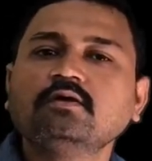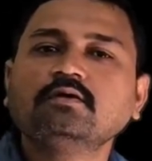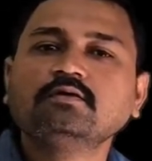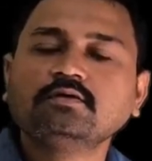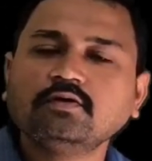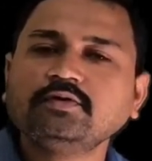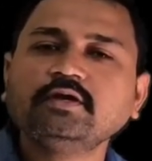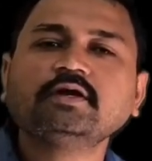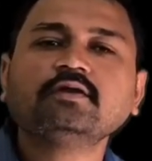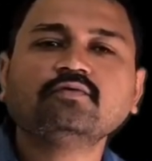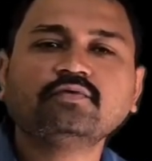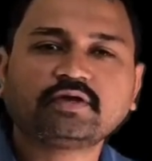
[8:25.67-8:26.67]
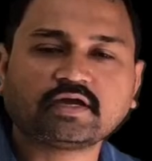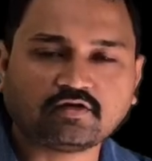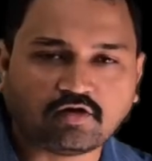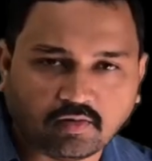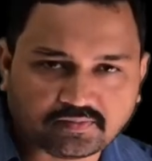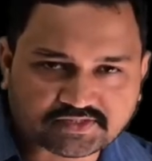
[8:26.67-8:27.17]
Now here we can
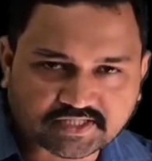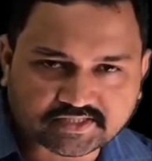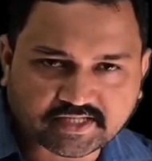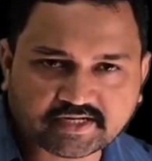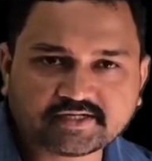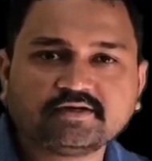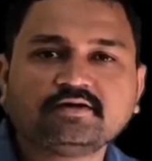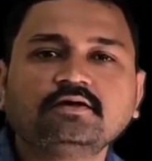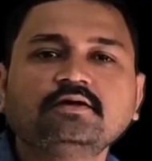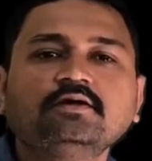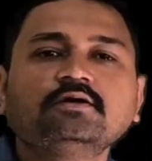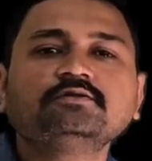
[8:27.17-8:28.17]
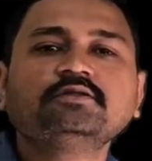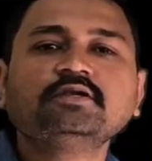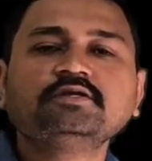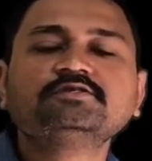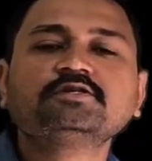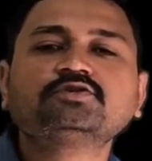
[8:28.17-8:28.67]
observe that there
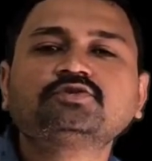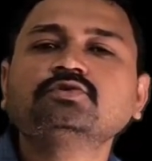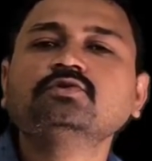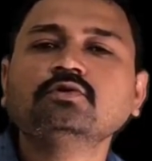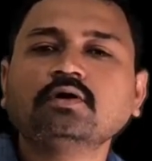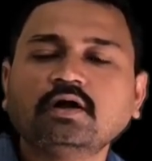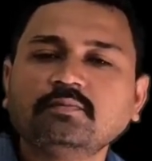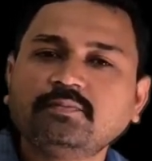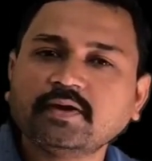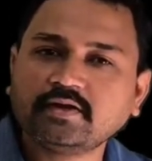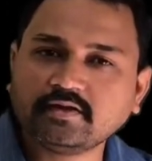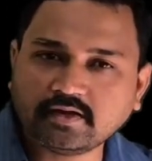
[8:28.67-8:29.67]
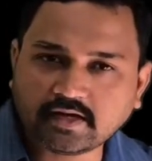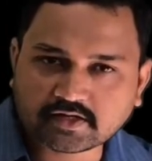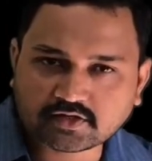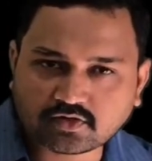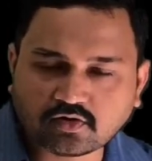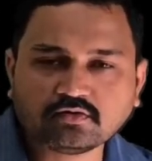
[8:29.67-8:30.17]
is a 2 unpaired
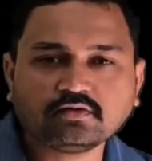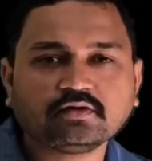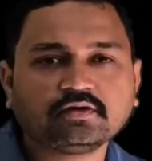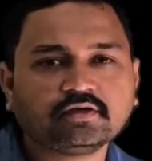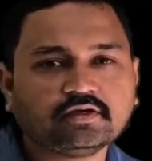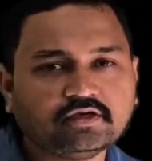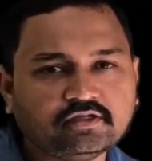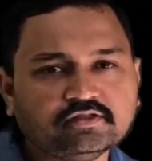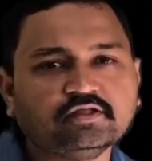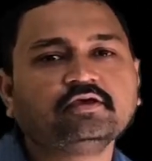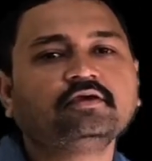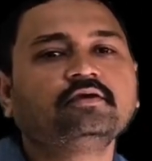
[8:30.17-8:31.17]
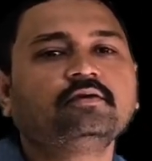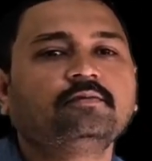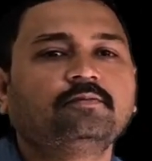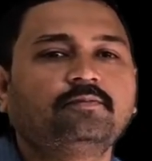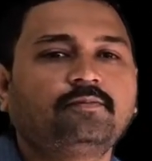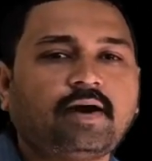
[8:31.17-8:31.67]
electron in the
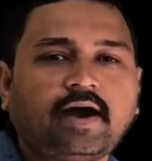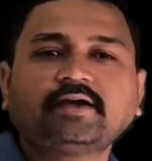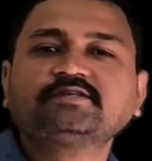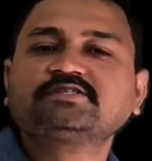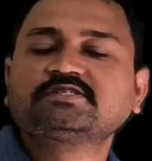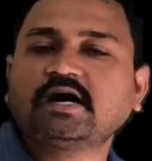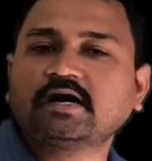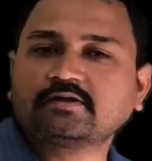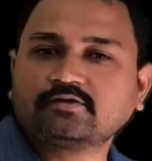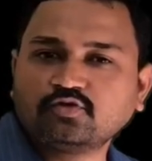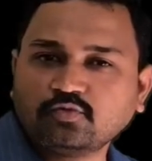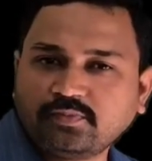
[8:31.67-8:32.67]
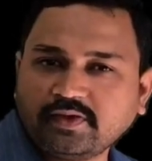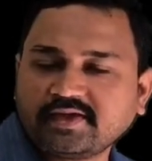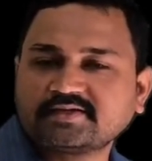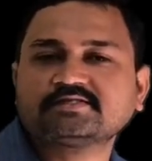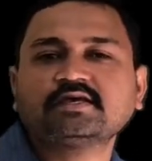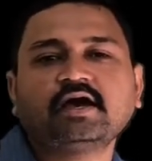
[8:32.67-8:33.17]
pi star
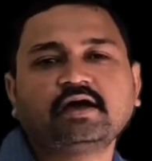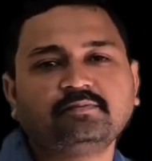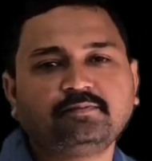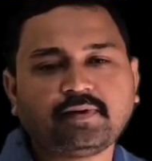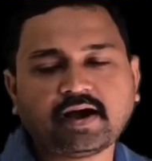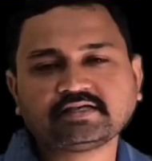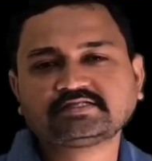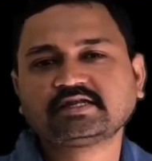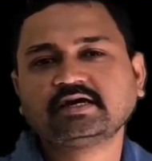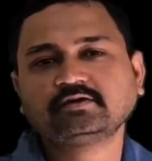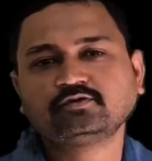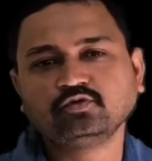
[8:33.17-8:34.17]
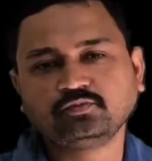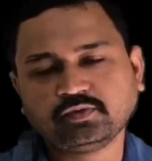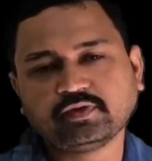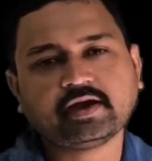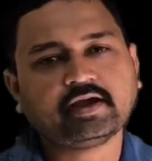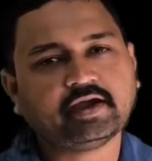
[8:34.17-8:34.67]
2px and pi star
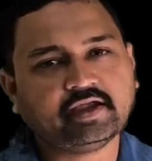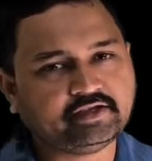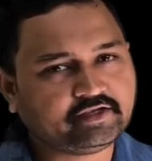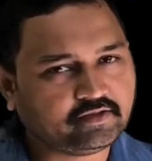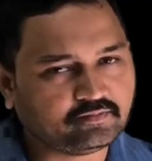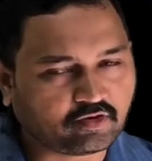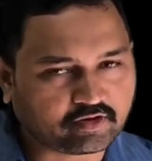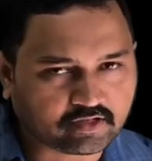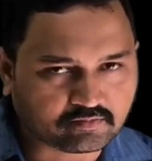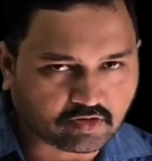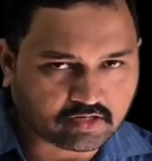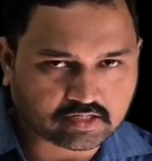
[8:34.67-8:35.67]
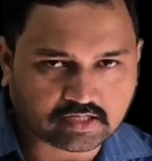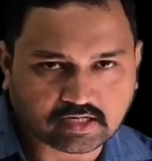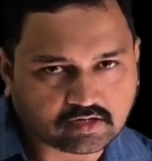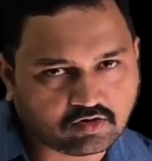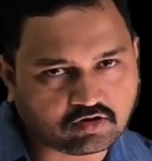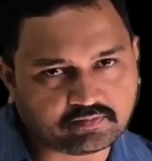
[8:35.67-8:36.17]
2py anti-bonding molecular
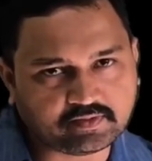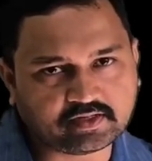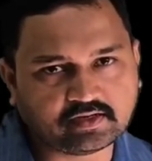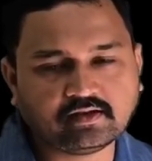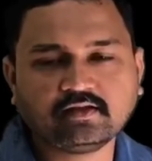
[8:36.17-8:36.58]
orbital.